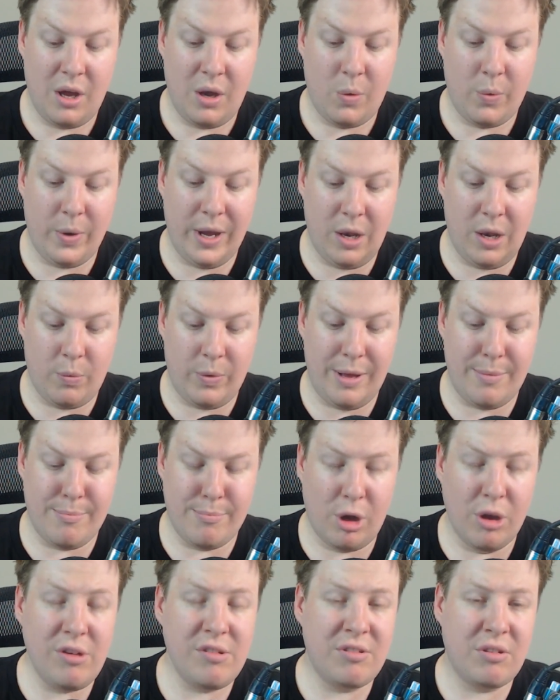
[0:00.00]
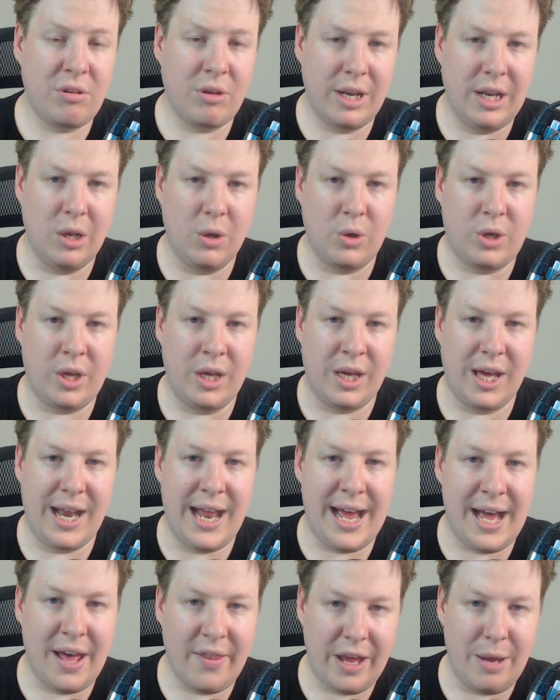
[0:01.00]
we're mostly looking at
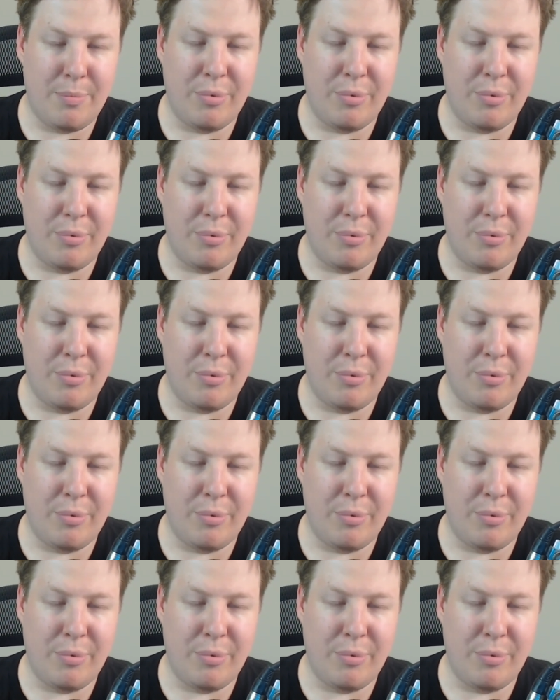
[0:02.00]
how they